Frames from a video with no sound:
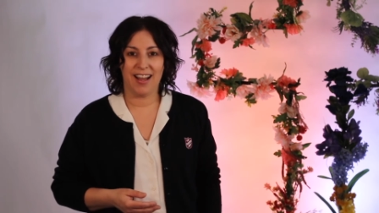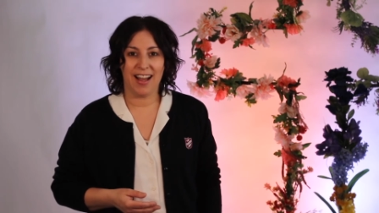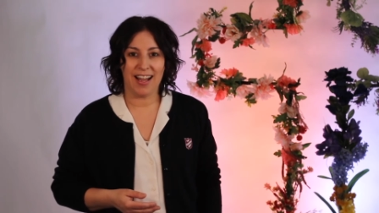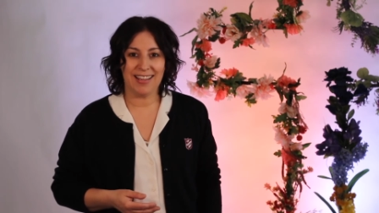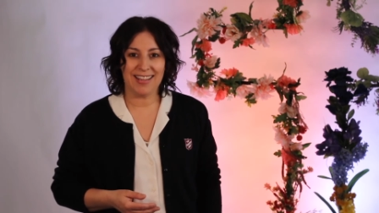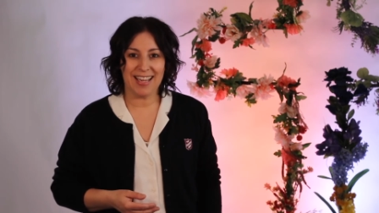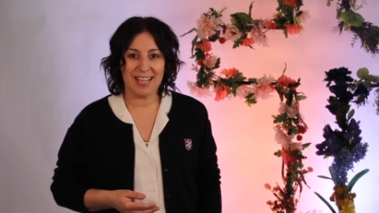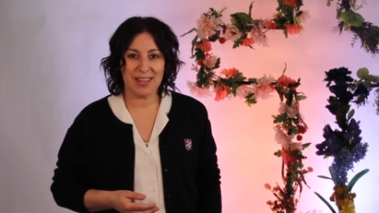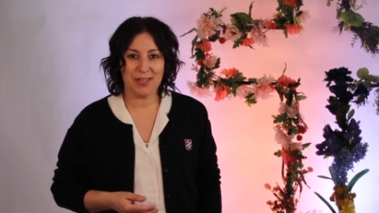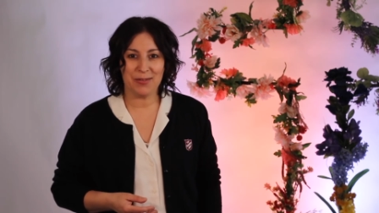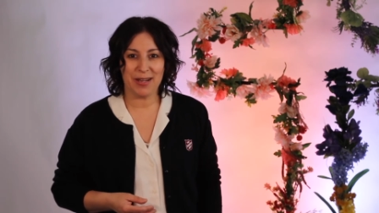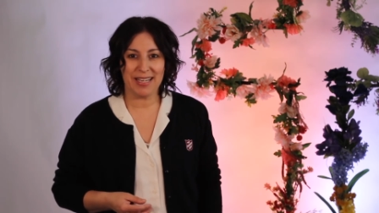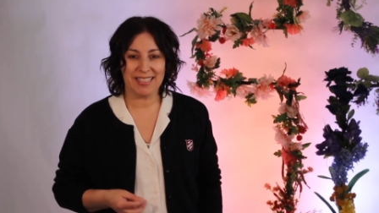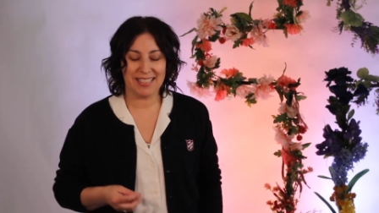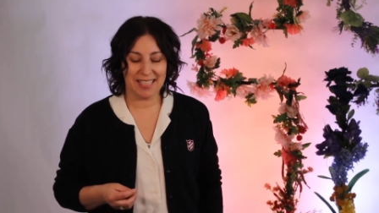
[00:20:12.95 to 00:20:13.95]
I like the
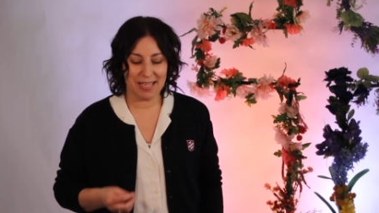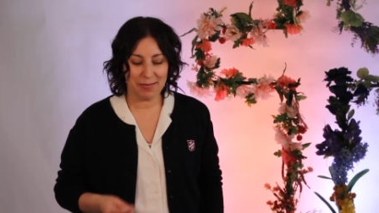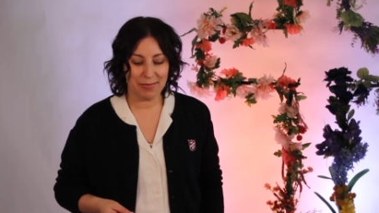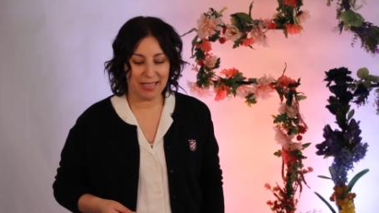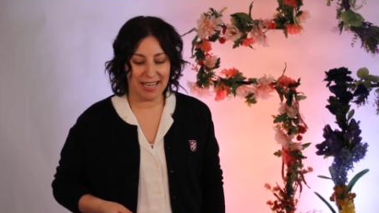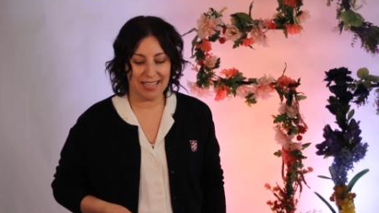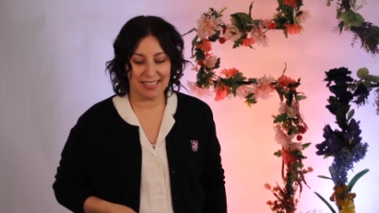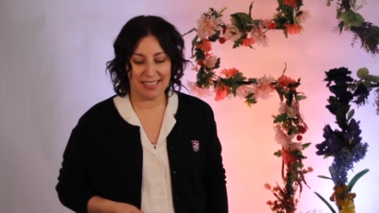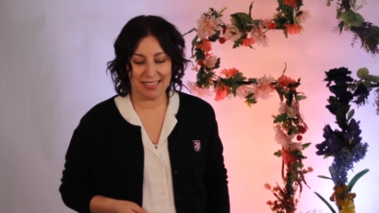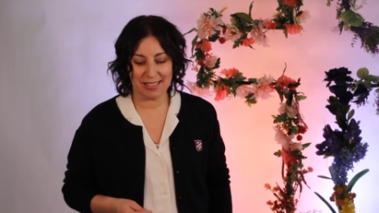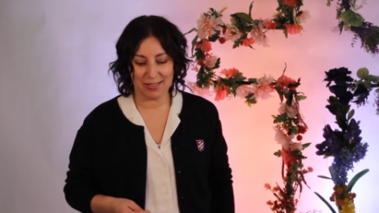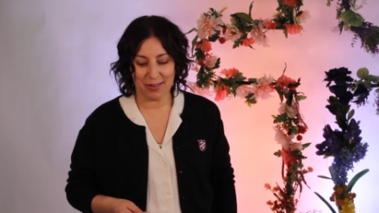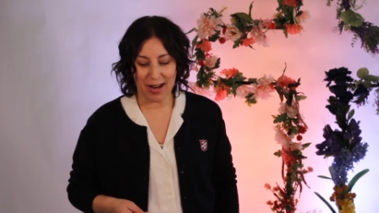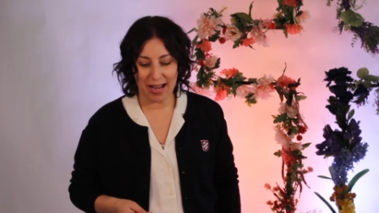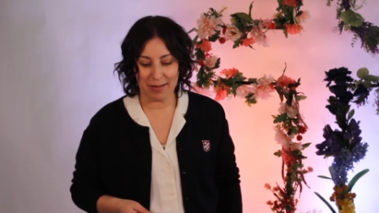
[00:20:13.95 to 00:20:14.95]
way Tim Lane
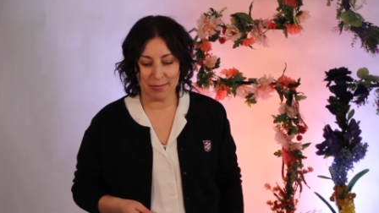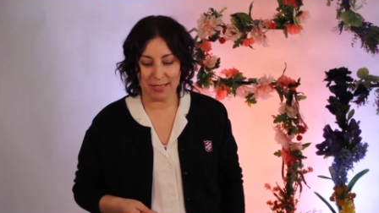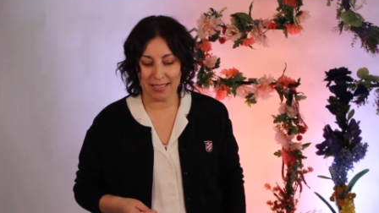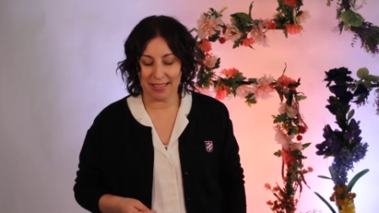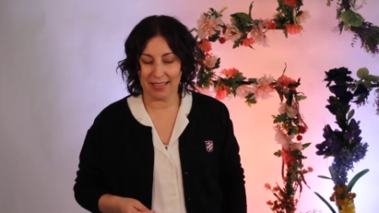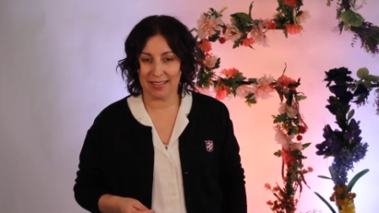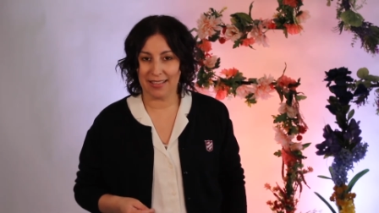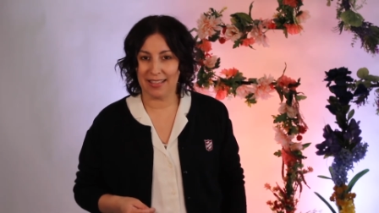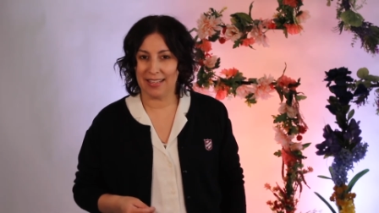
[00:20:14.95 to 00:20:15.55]
describes it.